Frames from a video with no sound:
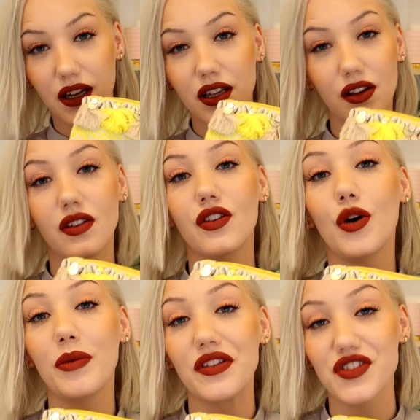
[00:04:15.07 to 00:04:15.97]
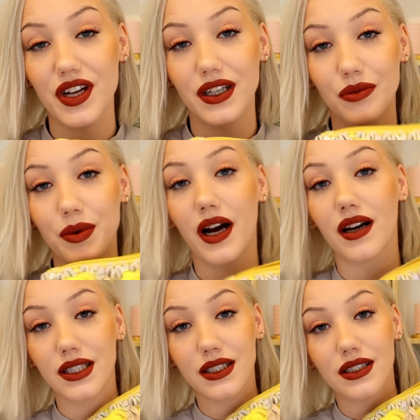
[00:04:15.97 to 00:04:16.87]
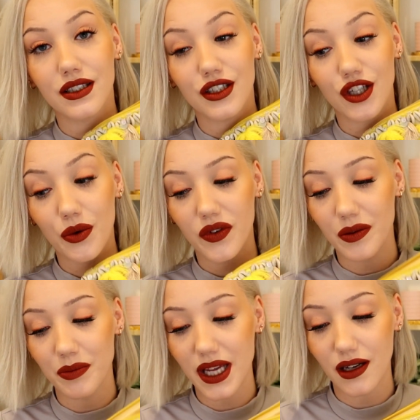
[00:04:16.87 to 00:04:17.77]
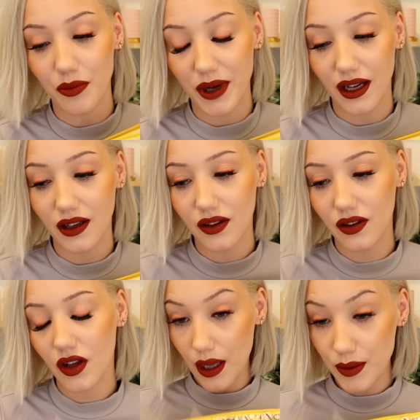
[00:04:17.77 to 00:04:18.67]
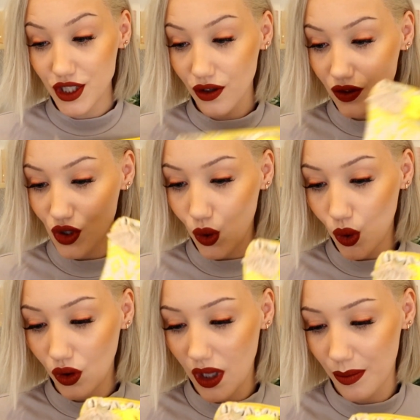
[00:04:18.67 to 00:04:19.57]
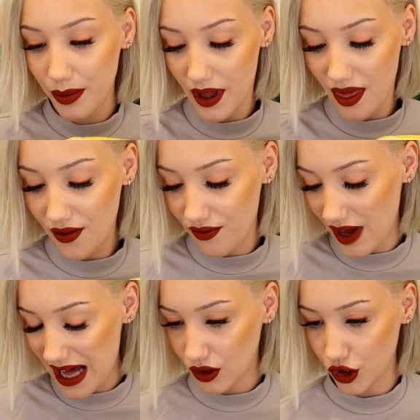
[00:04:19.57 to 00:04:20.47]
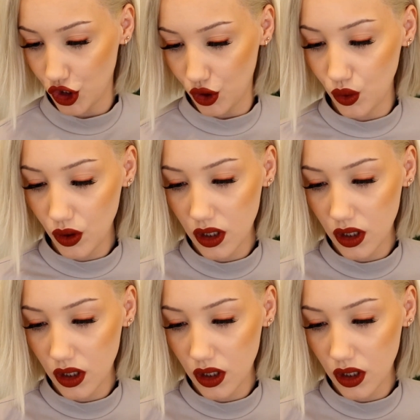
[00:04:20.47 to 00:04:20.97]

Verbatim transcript: because it's not my style, but you always need makeup bags. Let me just total up the value.